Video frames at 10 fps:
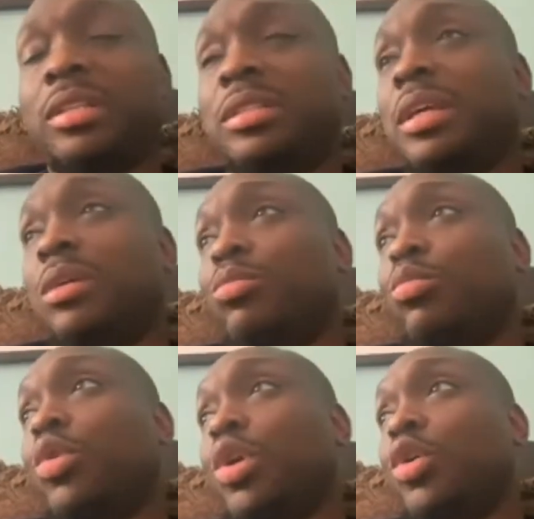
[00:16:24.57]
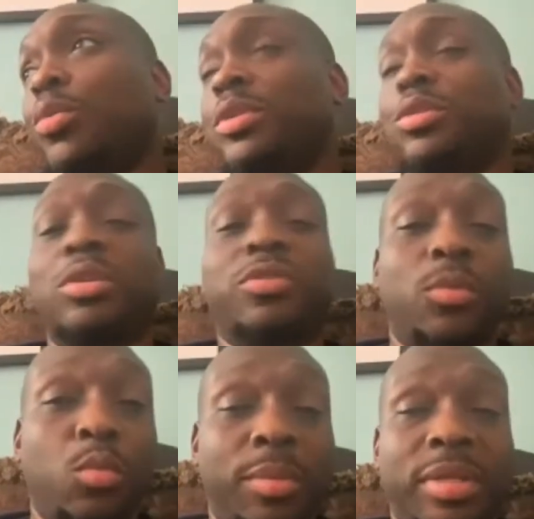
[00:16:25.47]
tell more urban stories
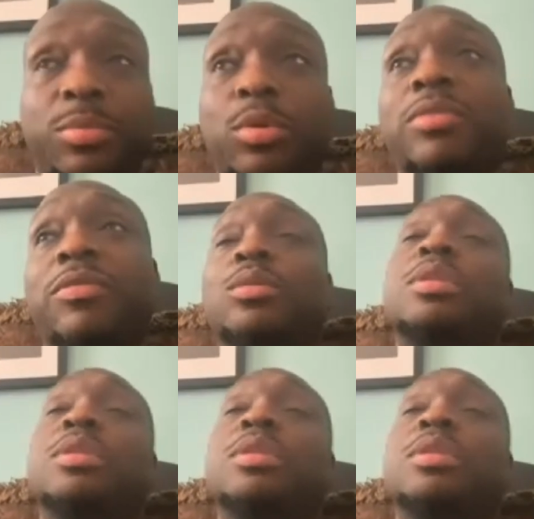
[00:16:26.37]
from women's point of views